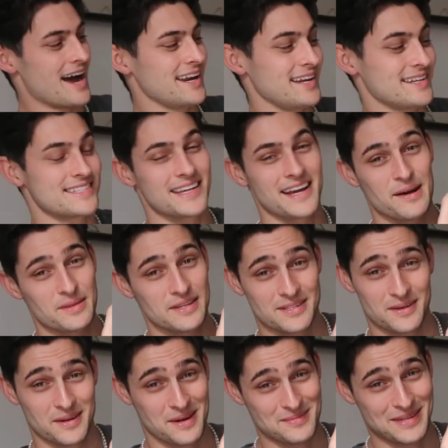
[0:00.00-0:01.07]
I need to see how these
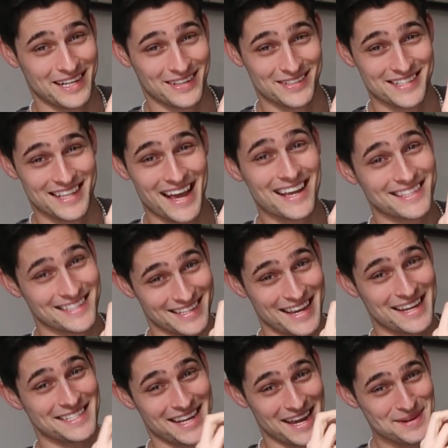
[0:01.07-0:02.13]
look on me, because that's
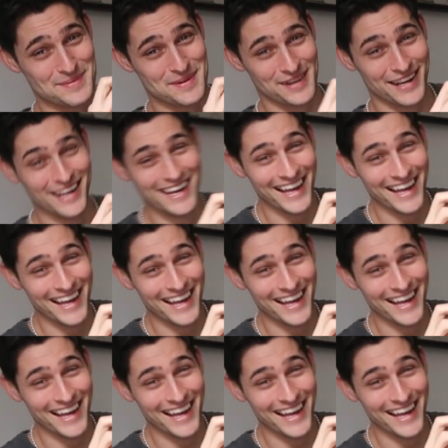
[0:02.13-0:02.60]
a statement.